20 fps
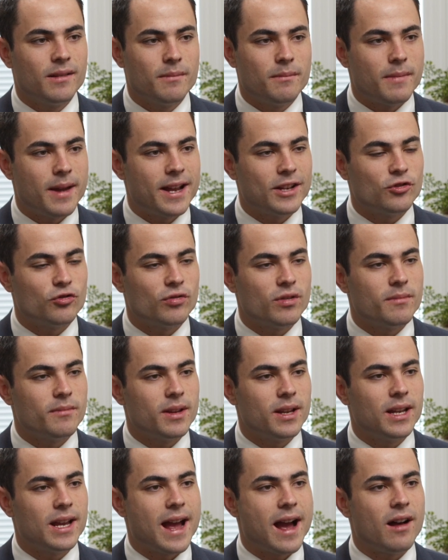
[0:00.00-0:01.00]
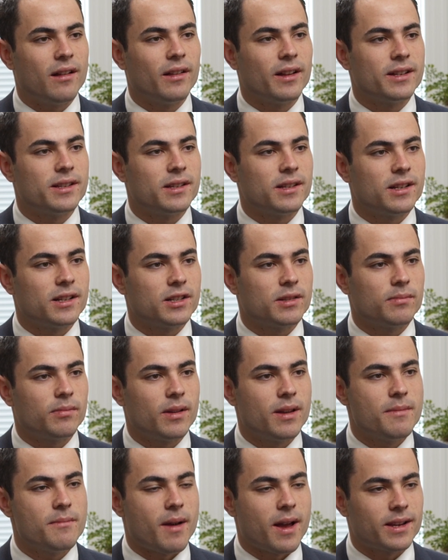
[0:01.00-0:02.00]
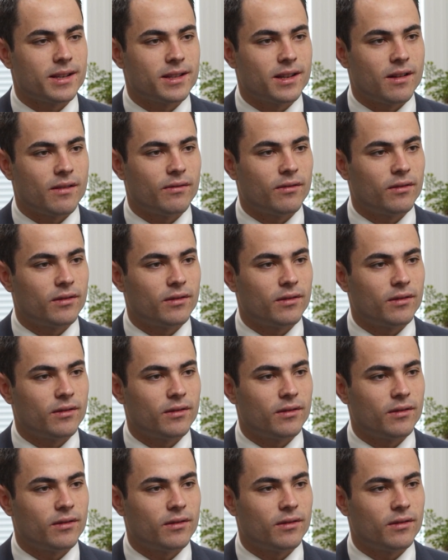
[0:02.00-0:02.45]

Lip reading: mainstream media outlets and explain myself.